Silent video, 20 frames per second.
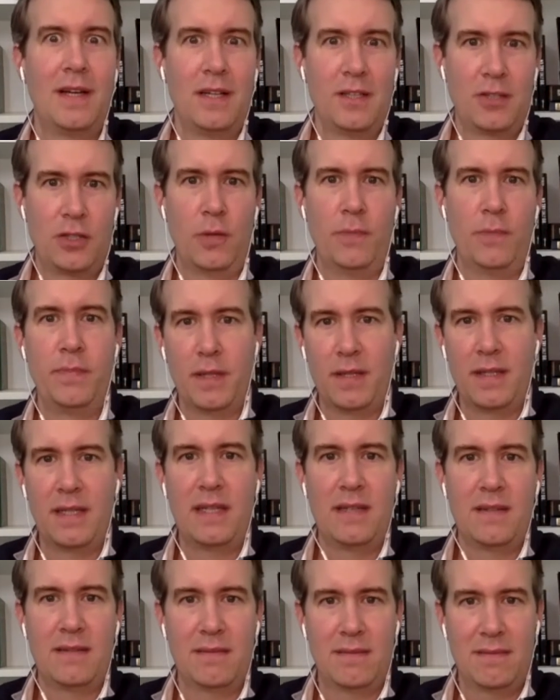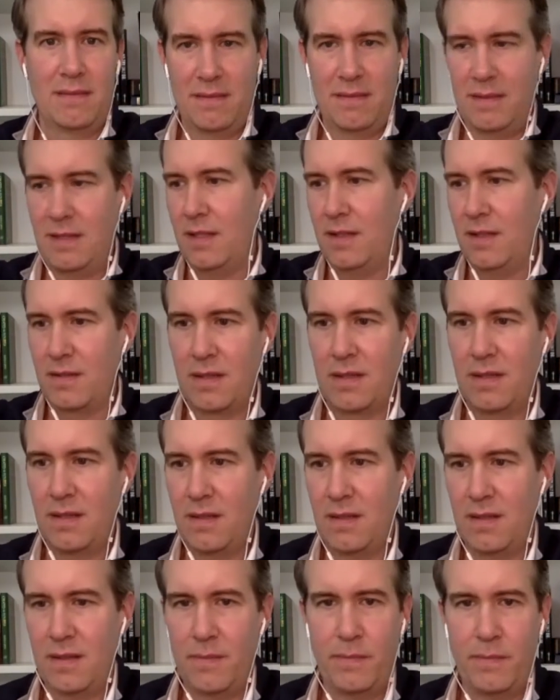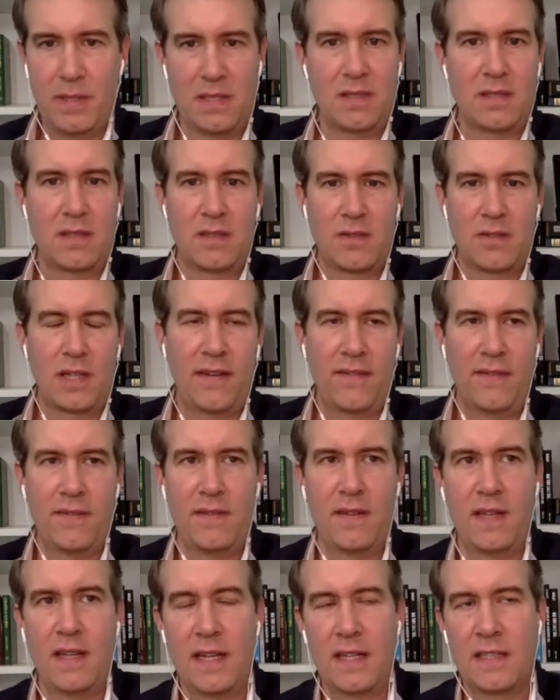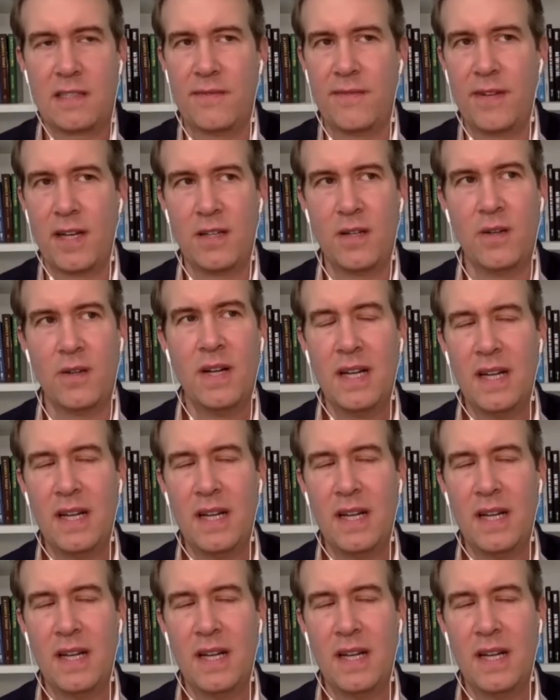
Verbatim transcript: So you're building, so business is going to have exit value.